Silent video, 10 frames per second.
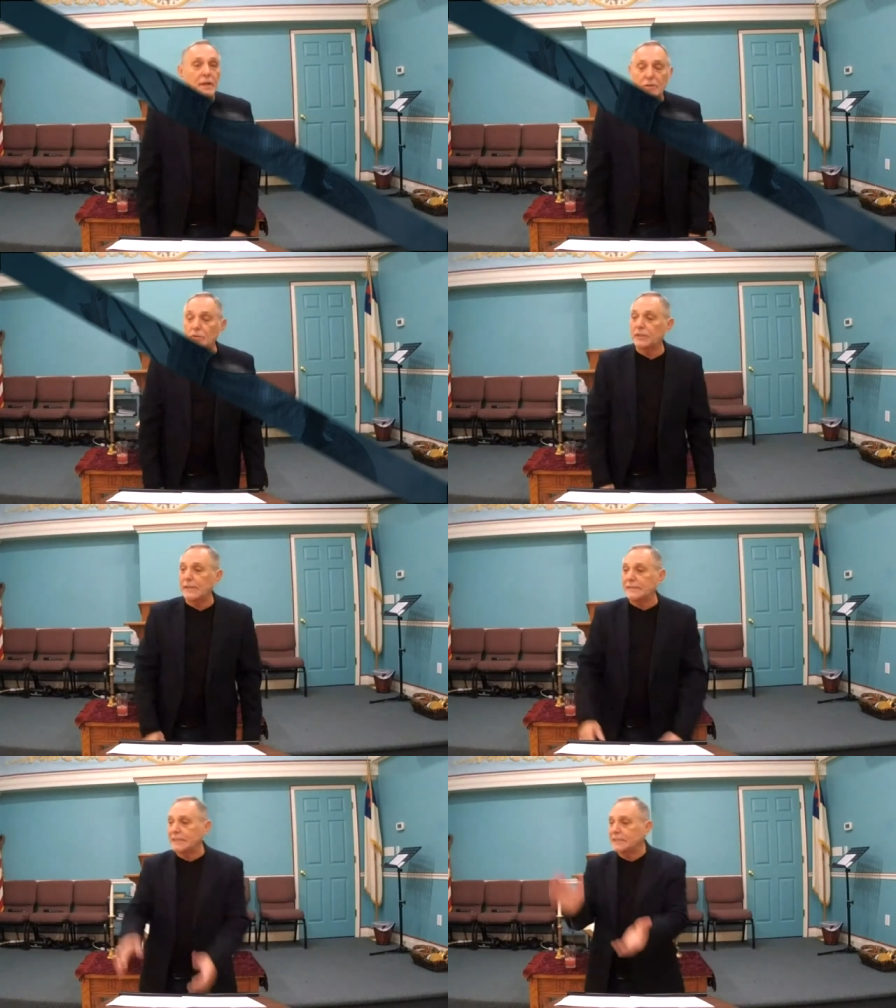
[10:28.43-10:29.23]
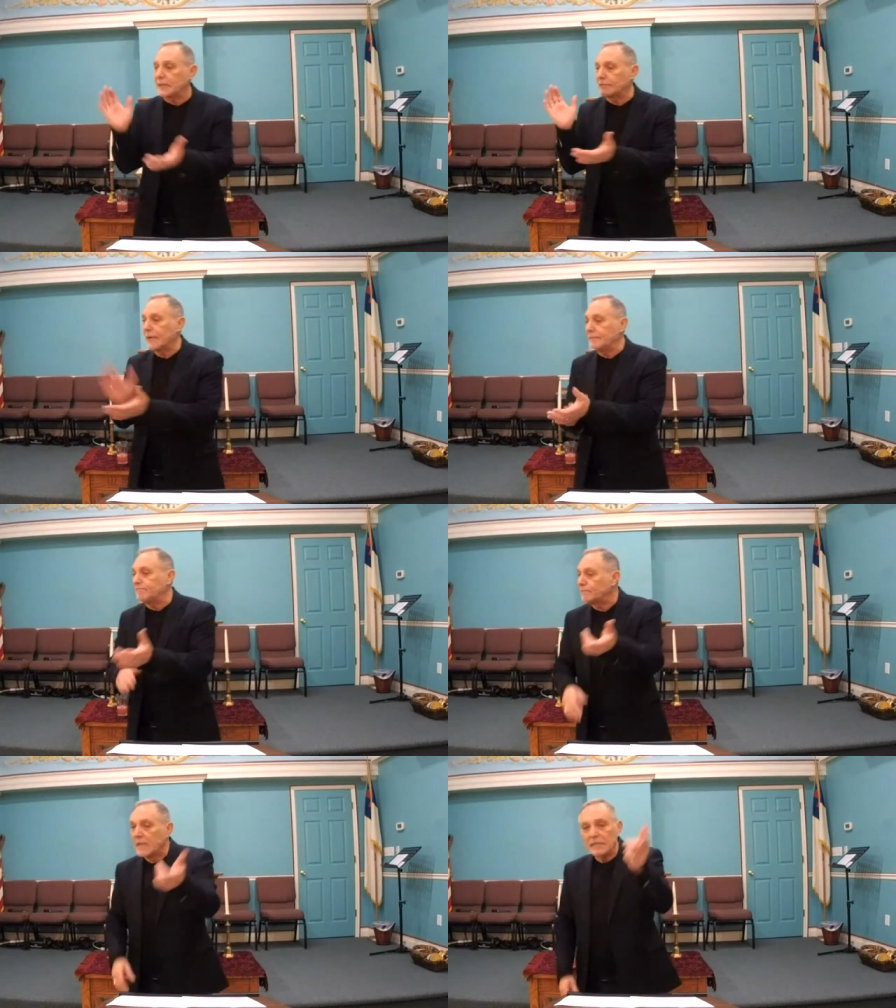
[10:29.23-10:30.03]
So Satan says, all right,
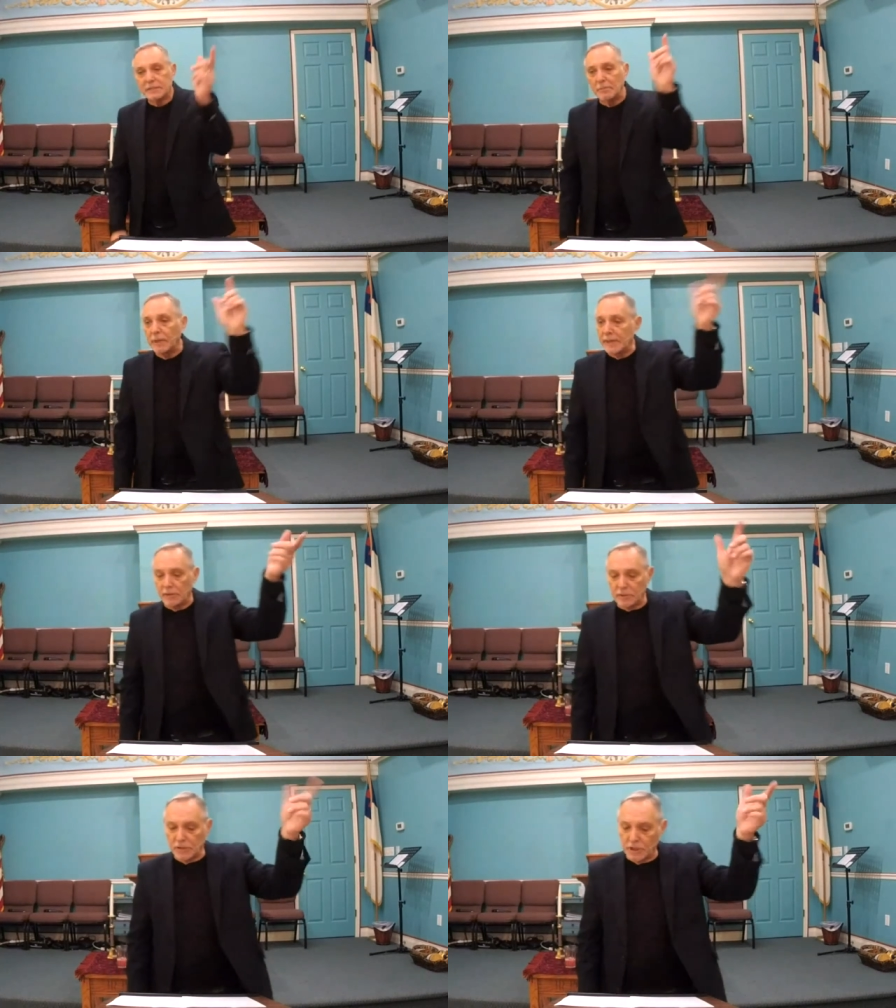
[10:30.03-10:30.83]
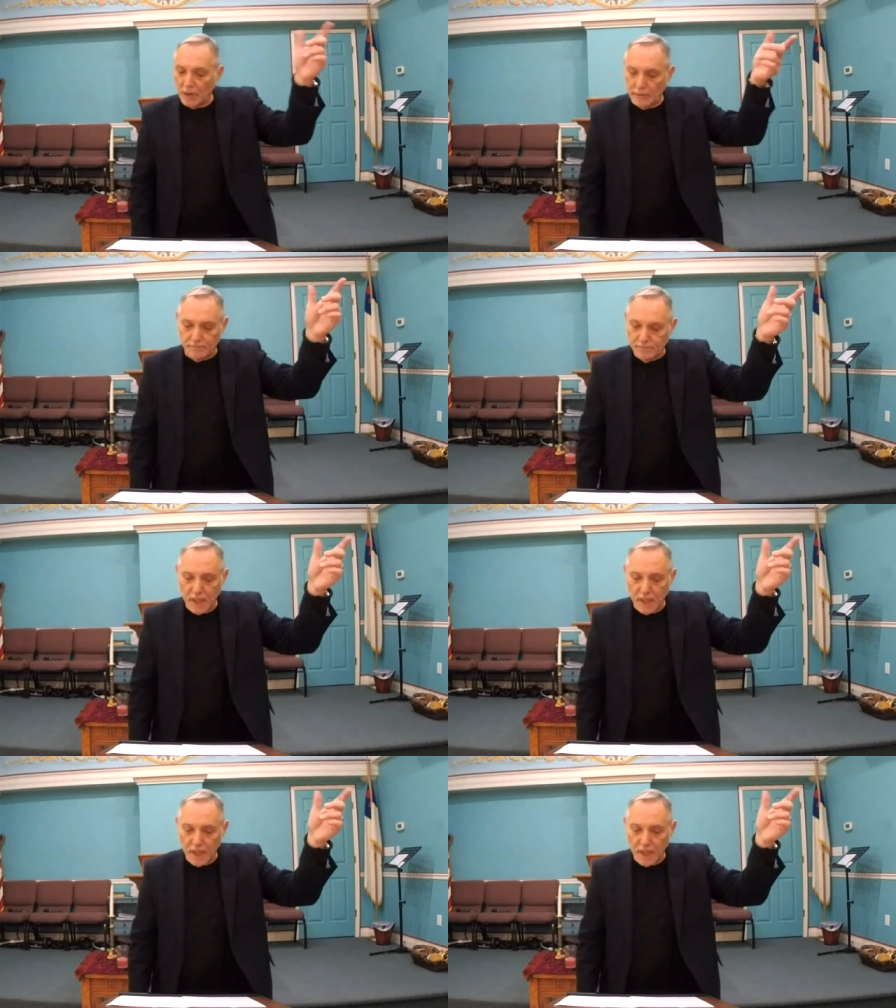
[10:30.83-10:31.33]
somebody else is coming.